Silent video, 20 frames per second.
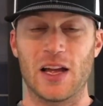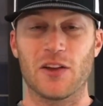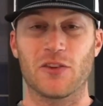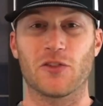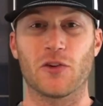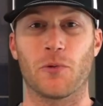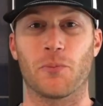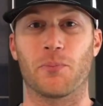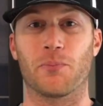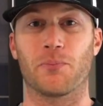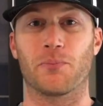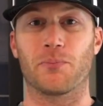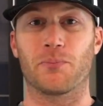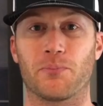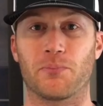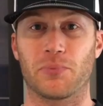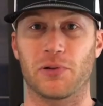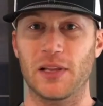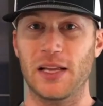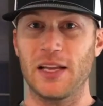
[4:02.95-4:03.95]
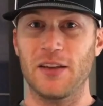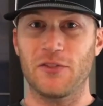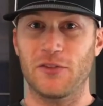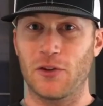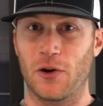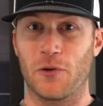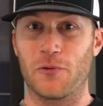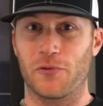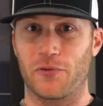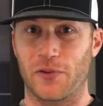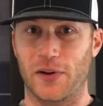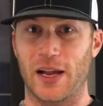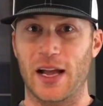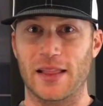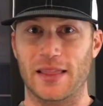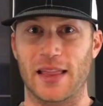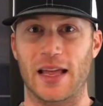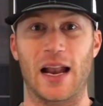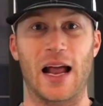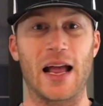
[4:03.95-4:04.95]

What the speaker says: So please don't forget that.